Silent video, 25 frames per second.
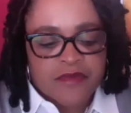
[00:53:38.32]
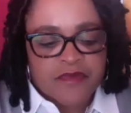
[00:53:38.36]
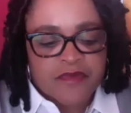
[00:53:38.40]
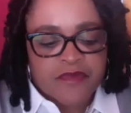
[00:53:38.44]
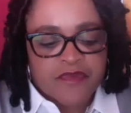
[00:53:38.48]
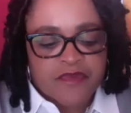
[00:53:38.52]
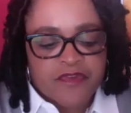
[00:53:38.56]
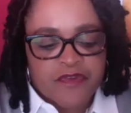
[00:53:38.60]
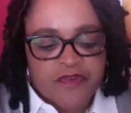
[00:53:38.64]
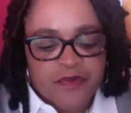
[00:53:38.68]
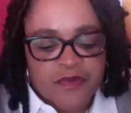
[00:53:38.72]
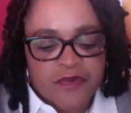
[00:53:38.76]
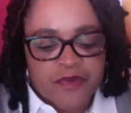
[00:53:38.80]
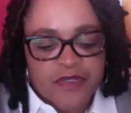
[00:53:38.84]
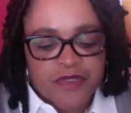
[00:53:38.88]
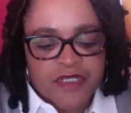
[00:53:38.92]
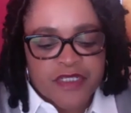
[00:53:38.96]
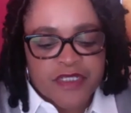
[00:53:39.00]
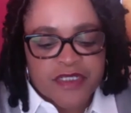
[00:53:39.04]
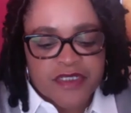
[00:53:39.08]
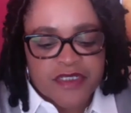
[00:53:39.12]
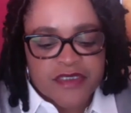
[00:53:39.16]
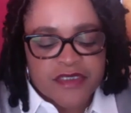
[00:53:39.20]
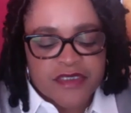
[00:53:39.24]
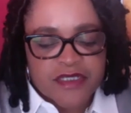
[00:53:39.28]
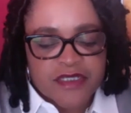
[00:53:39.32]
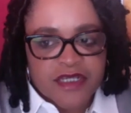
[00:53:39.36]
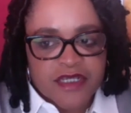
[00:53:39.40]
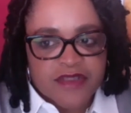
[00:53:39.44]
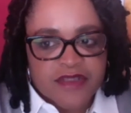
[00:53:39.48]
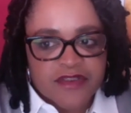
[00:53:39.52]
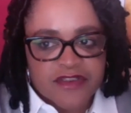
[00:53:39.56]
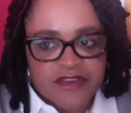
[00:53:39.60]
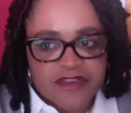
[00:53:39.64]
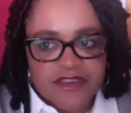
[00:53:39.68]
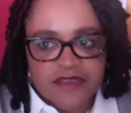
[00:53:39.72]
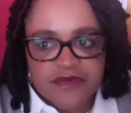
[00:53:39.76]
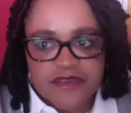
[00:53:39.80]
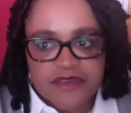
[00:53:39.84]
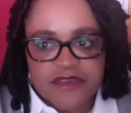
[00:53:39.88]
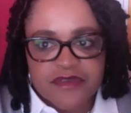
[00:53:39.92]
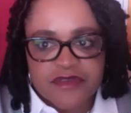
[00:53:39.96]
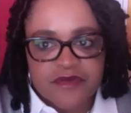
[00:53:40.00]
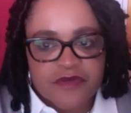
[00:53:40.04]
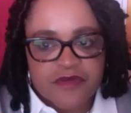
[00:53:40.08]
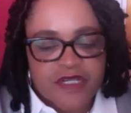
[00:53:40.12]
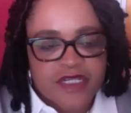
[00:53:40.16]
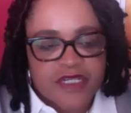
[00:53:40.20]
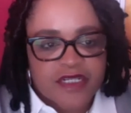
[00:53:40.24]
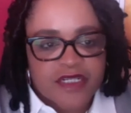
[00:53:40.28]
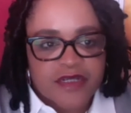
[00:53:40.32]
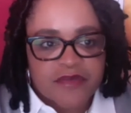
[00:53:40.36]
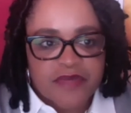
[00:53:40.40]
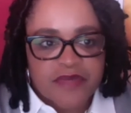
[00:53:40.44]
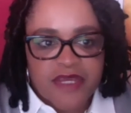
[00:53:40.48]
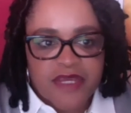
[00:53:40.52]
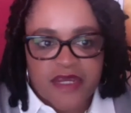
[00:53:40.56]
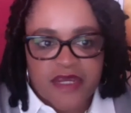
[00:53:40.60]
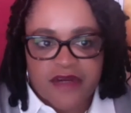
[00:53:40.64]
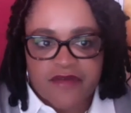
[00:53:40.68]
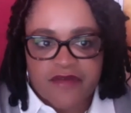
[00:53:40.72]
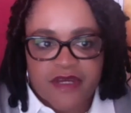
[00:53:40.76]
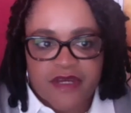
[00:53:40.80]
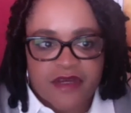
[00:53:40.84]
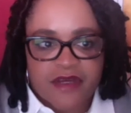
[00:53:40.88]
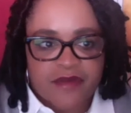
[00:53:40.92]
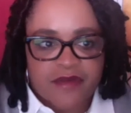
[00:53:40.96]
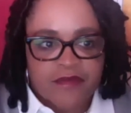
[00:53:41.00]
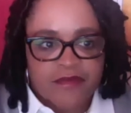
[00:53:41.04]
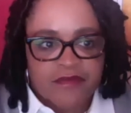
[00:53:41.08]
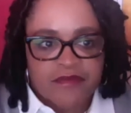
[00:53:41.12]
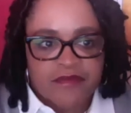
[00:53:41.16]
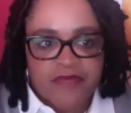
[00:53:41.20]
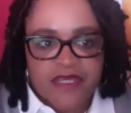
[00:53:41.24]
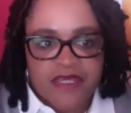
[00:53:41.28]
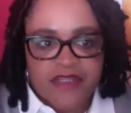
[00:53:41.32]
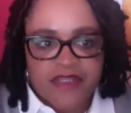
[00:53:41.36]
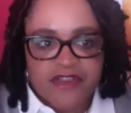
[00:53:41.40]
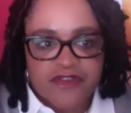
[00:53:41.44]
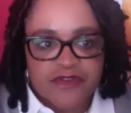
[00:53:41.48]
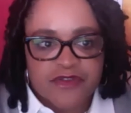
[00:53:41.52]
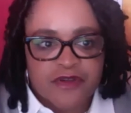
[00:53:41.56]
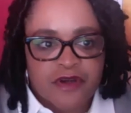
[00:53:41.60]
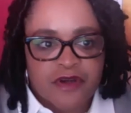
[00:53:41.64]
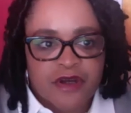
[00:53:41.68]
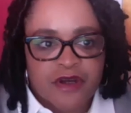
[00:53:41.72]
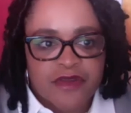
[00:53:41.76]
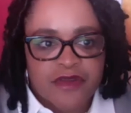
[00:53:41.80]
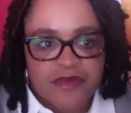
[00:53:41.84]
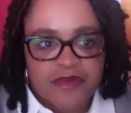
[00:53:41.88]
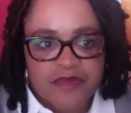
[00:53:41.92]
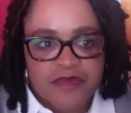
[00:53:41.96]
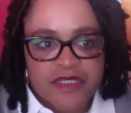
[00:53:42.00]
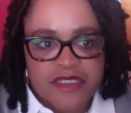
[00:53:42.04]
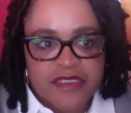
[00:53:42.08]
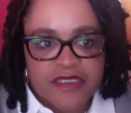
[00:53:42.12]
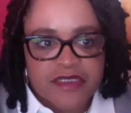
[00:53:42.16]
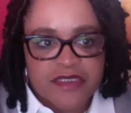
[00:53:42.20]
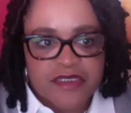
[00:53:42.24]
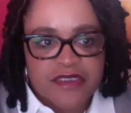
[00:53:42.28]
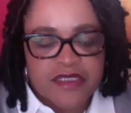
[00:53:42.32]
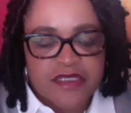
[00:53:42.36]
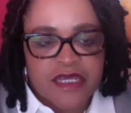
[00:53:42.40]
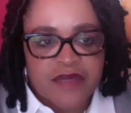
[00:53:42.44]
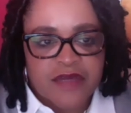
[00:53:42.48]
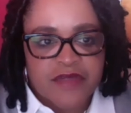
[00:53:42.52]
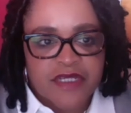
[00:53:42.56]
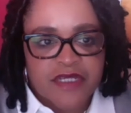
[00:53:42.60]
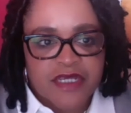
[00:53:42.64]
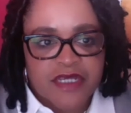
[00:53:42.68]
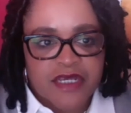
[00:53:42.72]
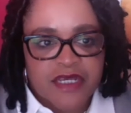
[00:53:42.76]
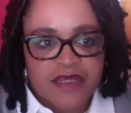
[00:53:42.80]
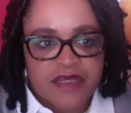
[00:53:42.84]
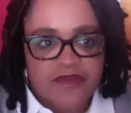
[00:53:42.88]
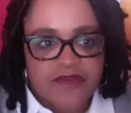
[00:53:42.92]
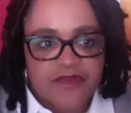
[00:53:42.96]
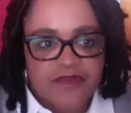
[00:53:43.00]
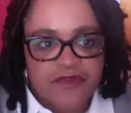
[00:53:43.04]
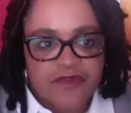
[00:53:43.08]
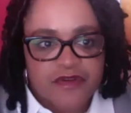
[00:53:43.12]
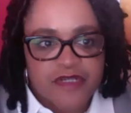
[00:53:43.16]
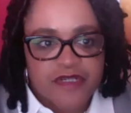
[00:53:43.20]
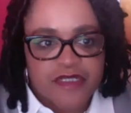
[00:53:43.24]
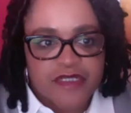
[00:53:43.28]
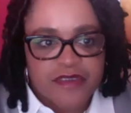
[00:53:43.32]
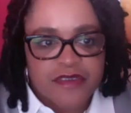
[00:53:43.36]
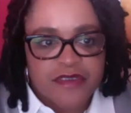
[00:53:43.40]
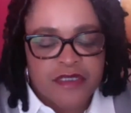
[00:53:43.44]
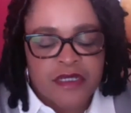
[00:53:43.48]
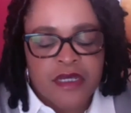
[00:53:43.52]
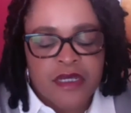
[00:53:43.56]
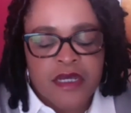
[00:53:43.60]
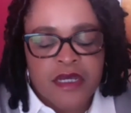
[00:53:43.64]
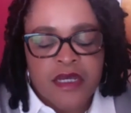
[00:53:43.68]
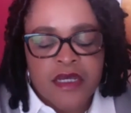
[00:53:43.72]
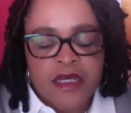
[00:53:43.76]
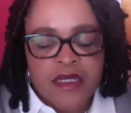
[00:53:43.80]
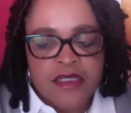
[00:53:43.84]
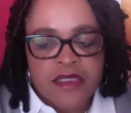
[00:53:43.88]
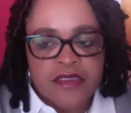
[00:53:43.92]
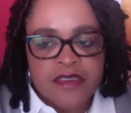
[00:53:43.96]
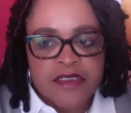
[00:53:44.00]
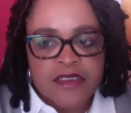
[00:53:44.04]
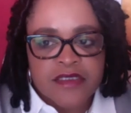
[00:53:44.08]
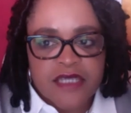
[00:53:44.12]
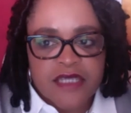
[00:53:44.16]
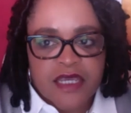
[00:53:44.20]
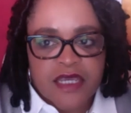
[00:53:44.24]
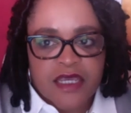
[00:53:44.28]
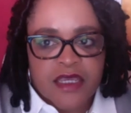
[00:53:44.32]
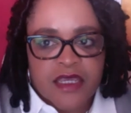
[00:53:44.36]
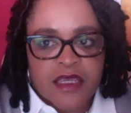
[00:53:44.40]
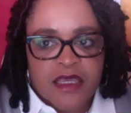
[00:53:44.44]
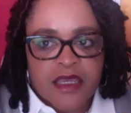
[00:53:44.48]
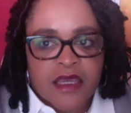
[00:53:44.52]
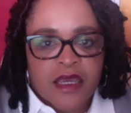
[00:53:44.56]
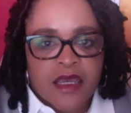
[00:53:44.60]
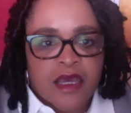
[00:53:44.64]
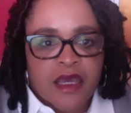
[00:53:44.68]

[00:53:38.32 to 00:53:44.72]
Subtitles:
for putting this together. She was the one in the background, making sure all the pieces came together for us today.